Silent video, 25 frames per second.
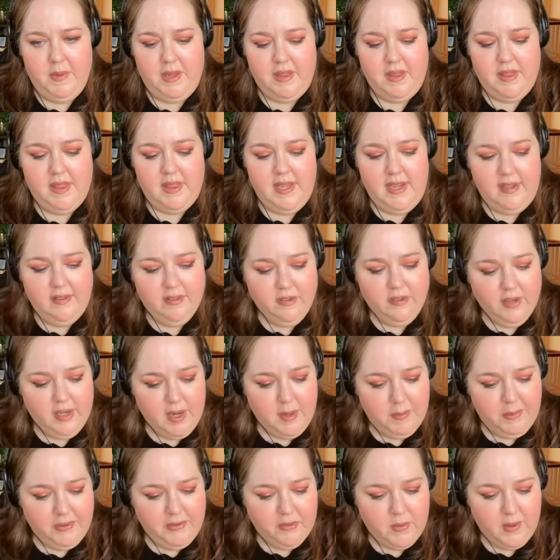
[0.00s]
These are a
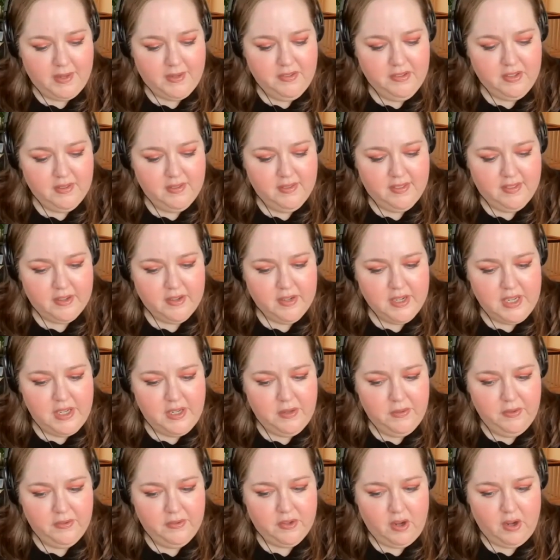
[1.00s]
couple of questions that are
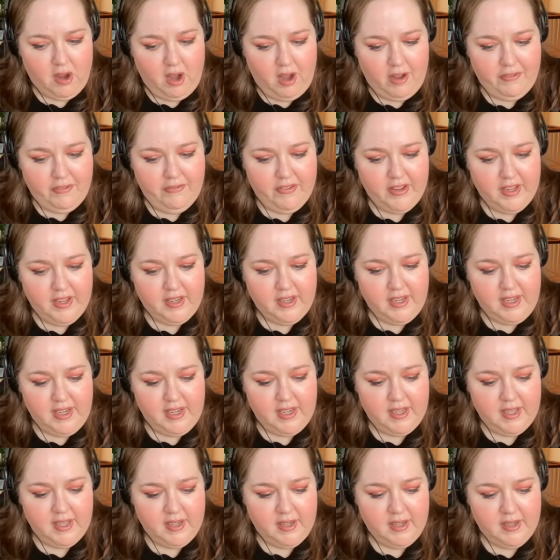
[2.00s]
used often
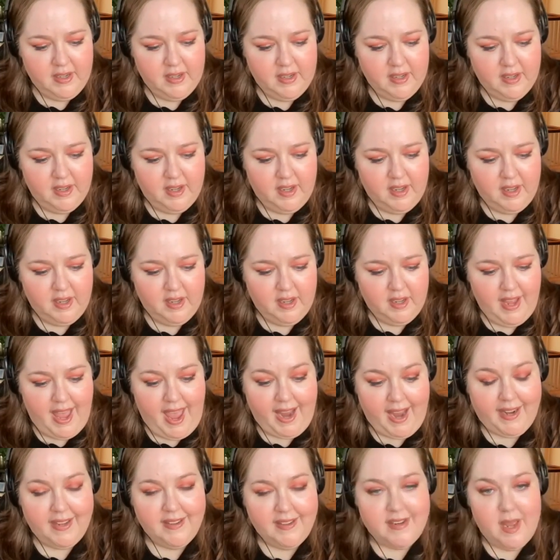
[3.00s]
in
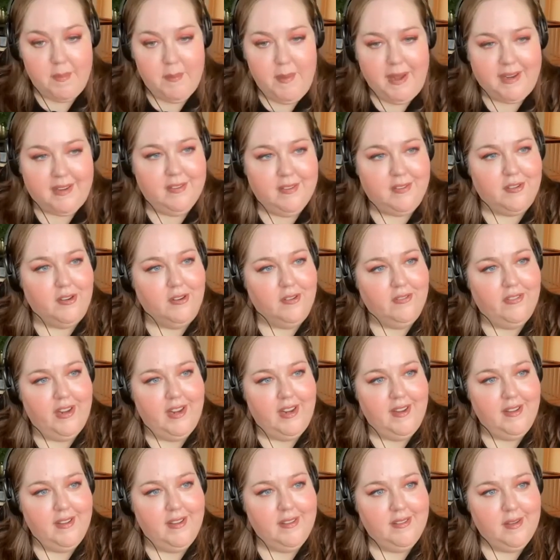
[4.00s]
academic
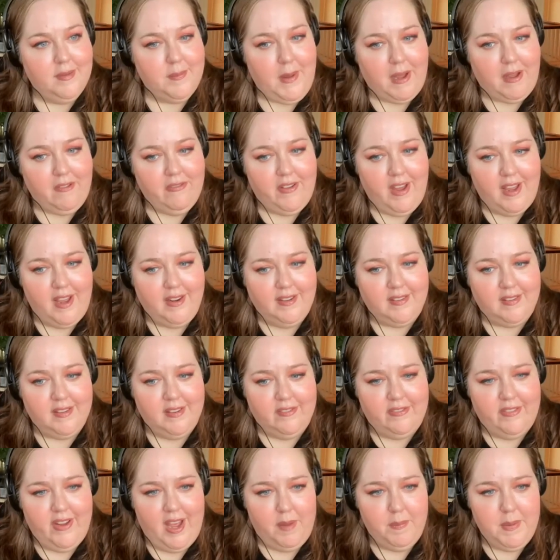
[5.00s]
surveys about fatness
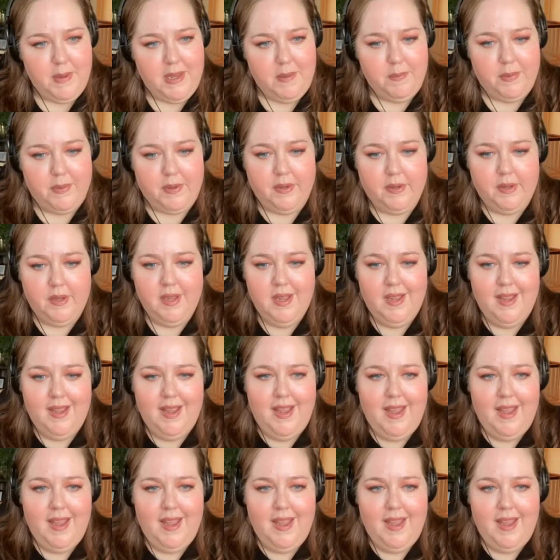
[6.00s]
and fat people.